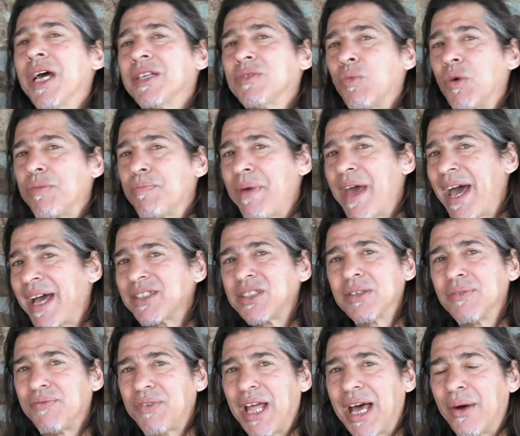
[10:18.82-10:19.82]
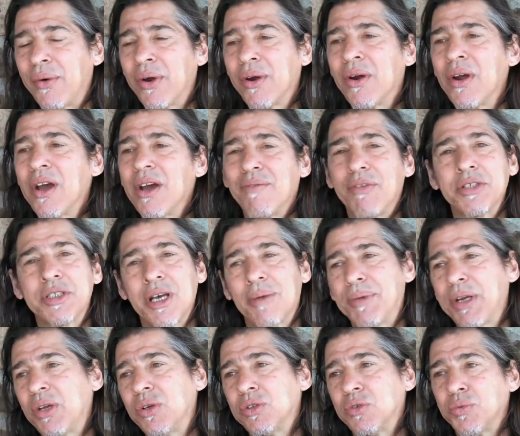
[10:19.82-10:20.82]
with passion flower for
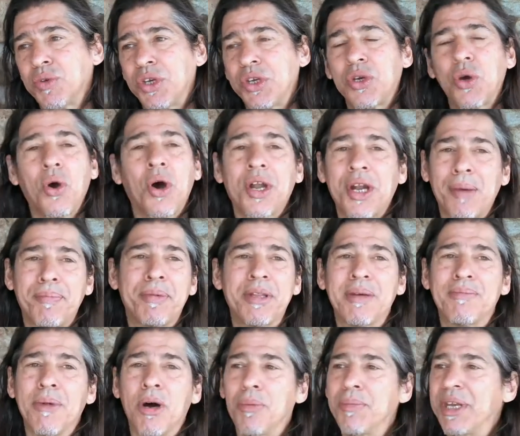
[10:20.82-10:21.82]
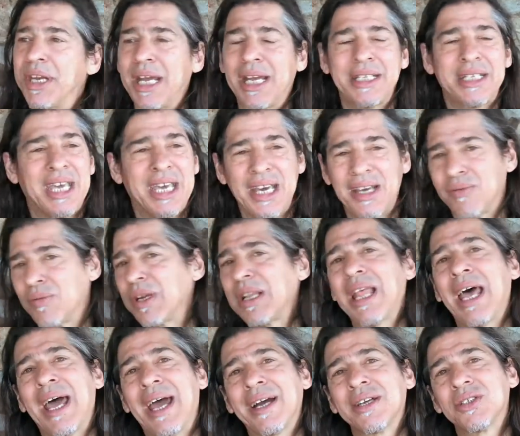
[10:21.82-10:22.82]
somebody who's really caught up in the moment and can't
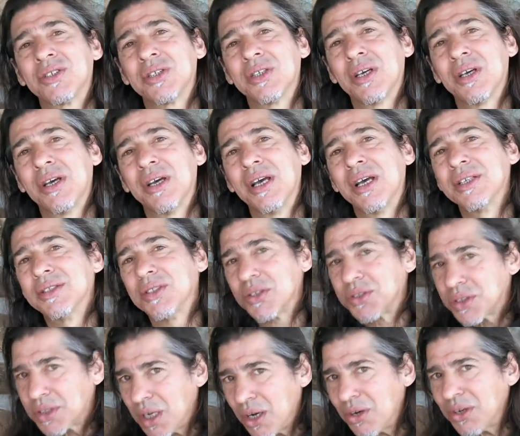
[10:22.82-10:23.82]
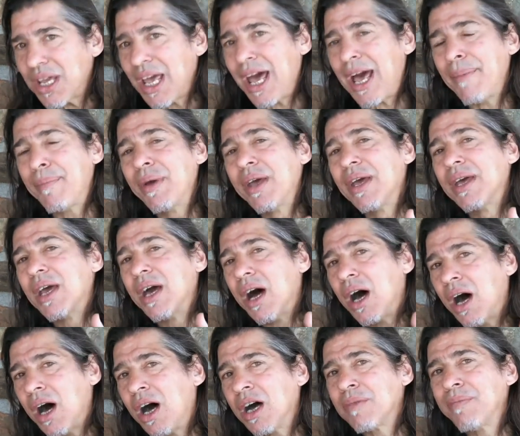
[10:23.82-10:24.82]
relax. So skullcap
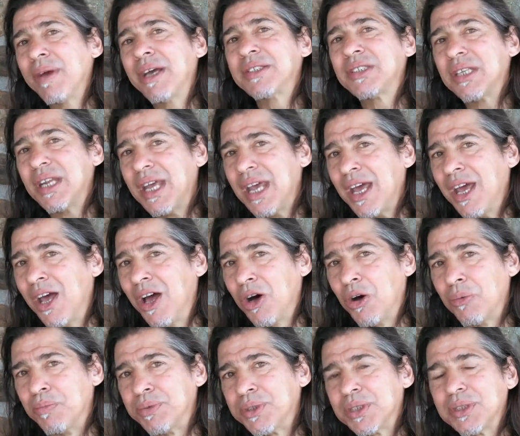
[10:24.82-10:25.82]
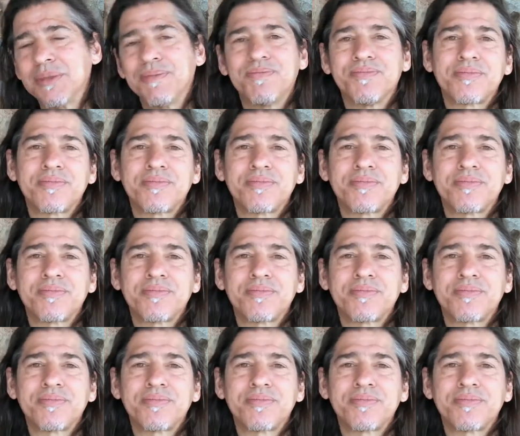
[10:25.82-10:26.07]
augments and helps